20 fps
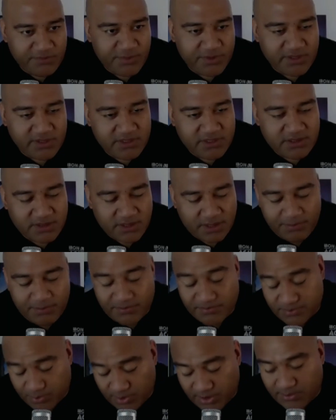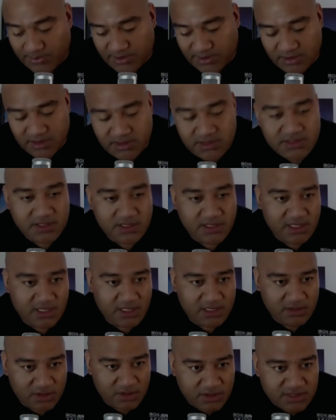spoken about this
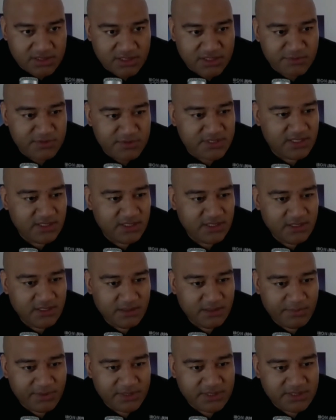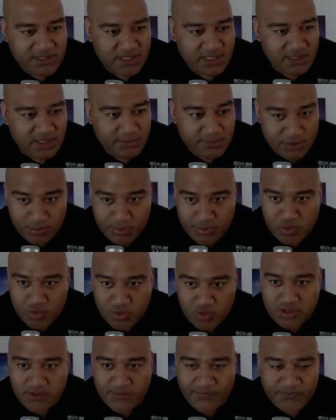a lot of times, but it'll be
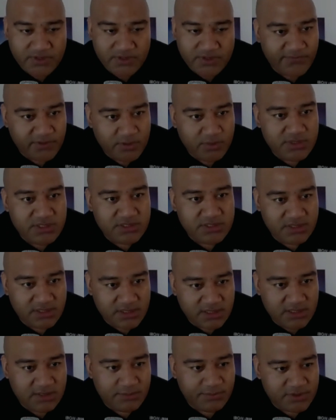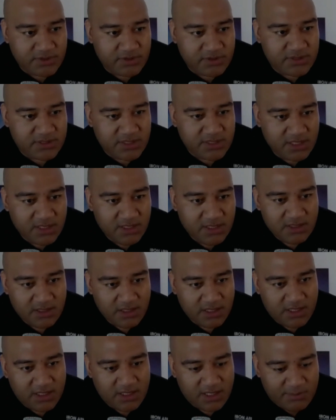awesome for the viewers to hear because
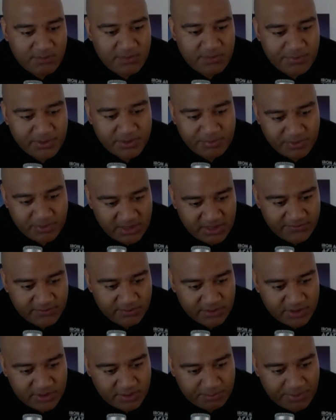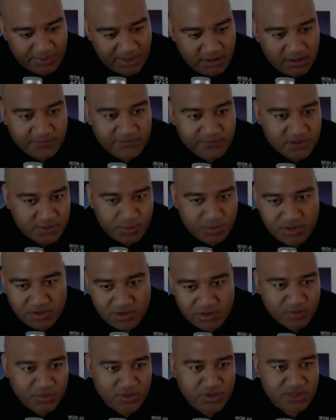I'm a big believer in the power of your
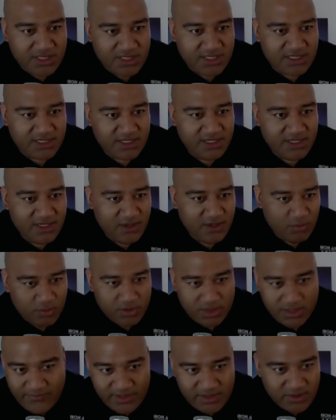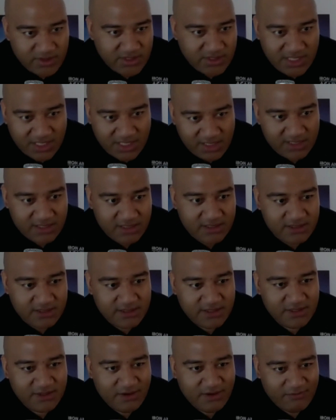spoken word. Like whatever you declare,
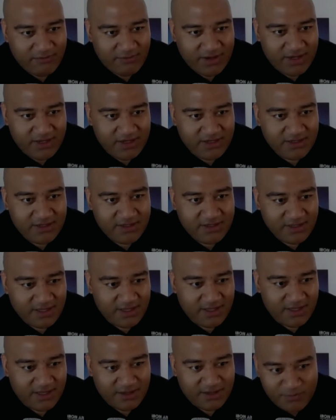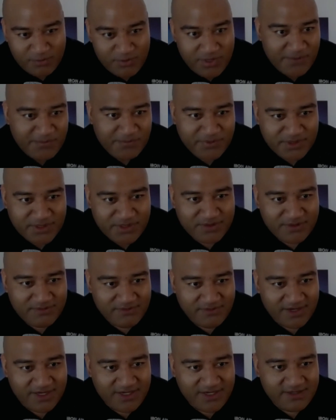right, will happen,
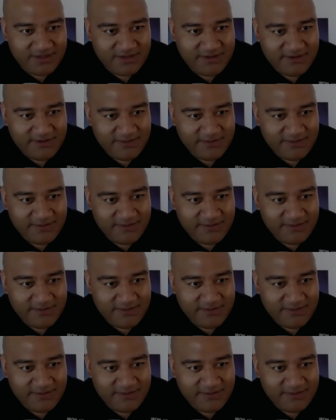right?